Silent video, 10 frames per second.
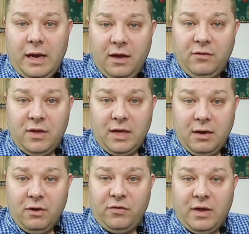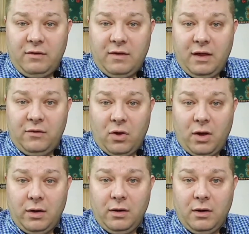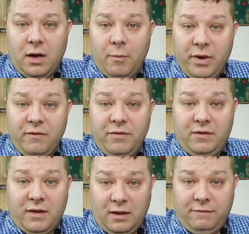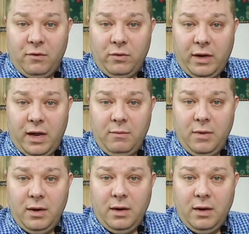is the hearsay takes on a bit of the telephone game